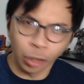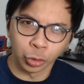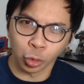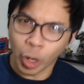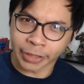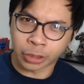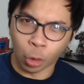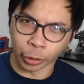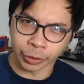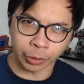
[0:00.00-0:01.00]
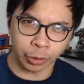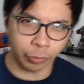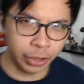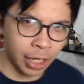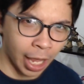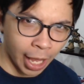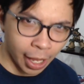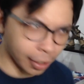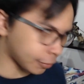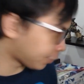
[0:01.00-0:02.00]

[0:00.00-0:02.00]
the red corner, we have...